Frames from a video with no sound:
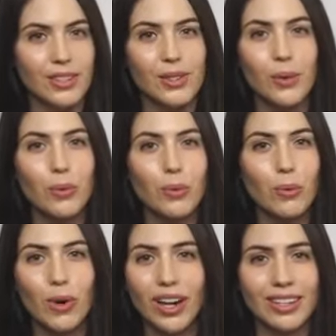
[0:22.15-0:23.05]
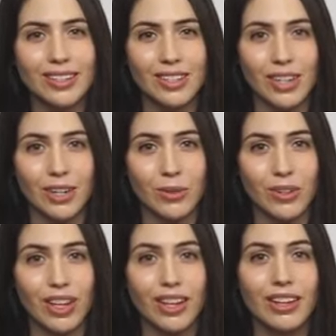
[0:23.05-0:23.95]
So what is the chain
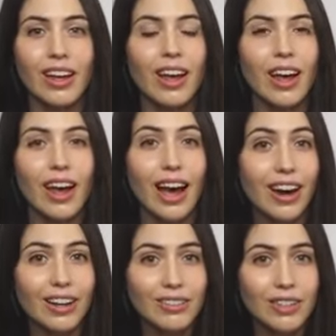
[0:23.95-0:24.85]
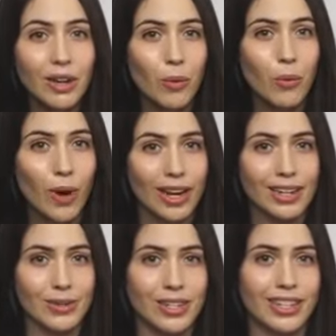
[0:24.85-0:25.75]
rule, and how do you even know
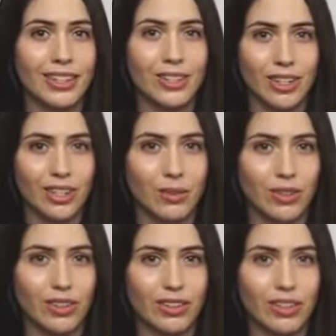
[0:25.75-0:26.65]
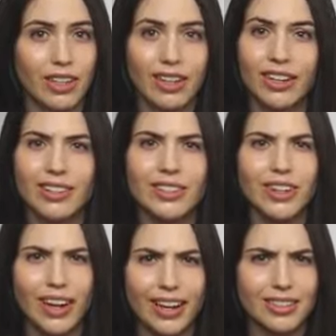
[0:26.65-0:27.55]
when you need the chain rule? Those
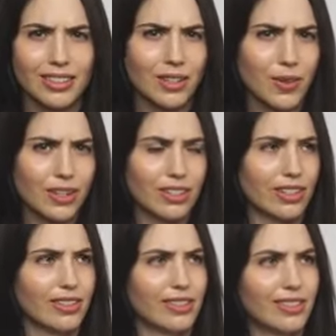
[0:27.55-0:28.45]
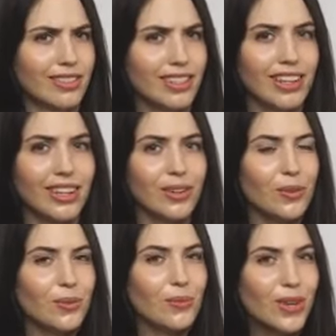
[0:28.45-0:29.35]
are excellent questions.
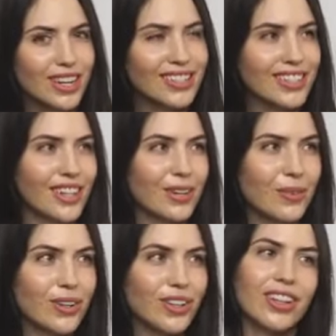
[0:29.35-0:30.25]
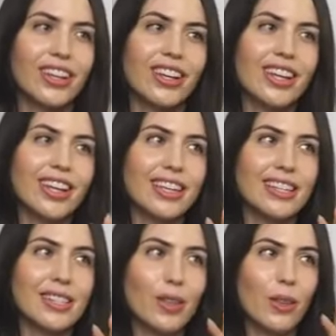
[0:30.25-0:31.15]
What is the chain rule? It
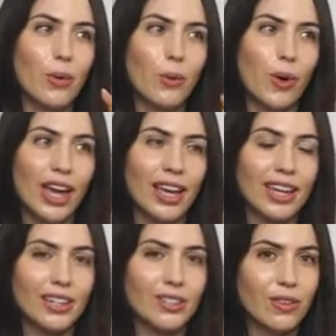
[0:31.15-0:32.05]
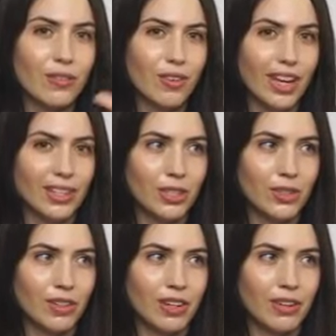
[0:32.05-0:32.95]
is the way to find the
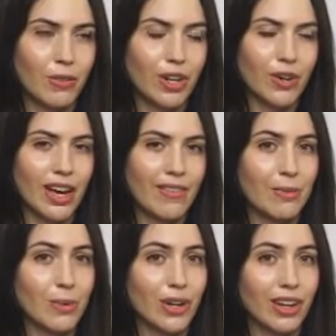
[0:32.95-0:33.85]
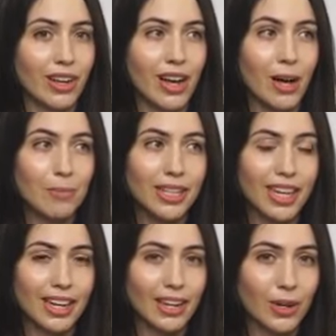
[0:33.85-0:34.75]
derivative when you have a more
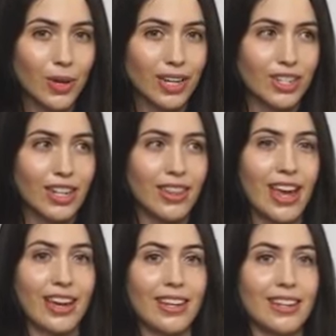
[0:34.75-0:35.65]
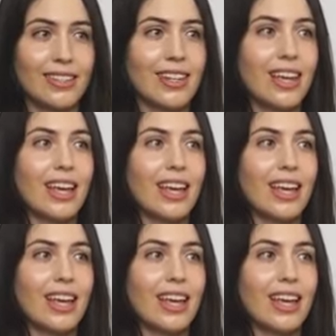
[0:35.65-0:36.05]
complicated equation that is